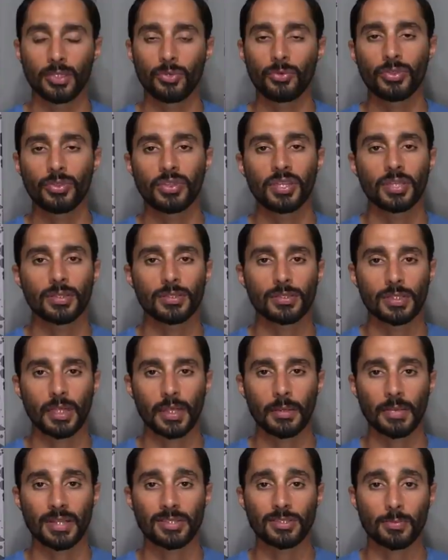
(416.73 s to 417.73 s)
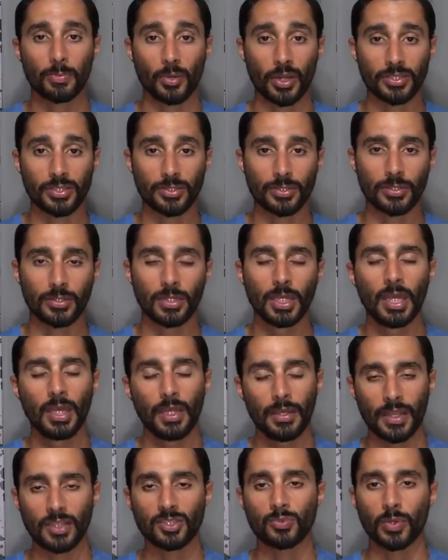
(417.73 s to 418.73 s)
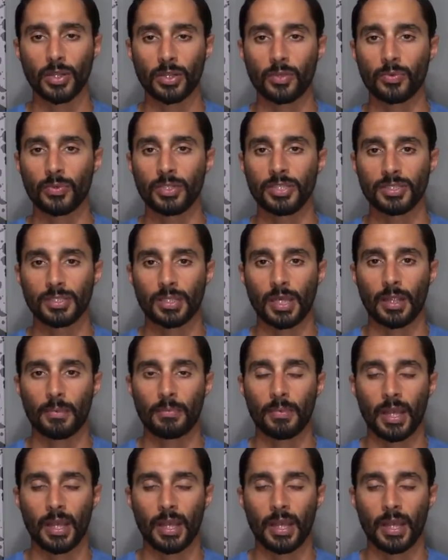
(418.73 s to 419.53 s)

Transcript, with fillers: little things like my suppressor that's one of the reasons I,